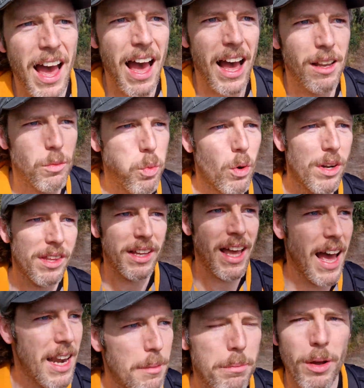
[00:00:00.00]
and one of the
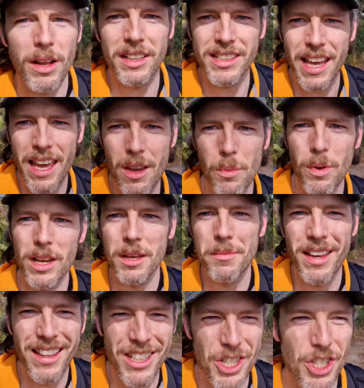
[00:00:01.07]
cannonballs hit William
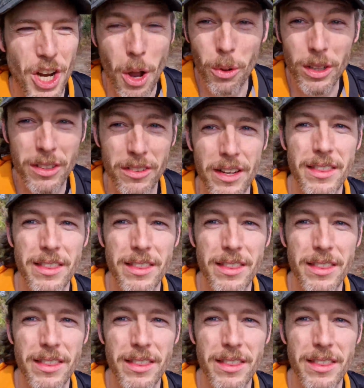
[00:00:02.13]
in the shoulder,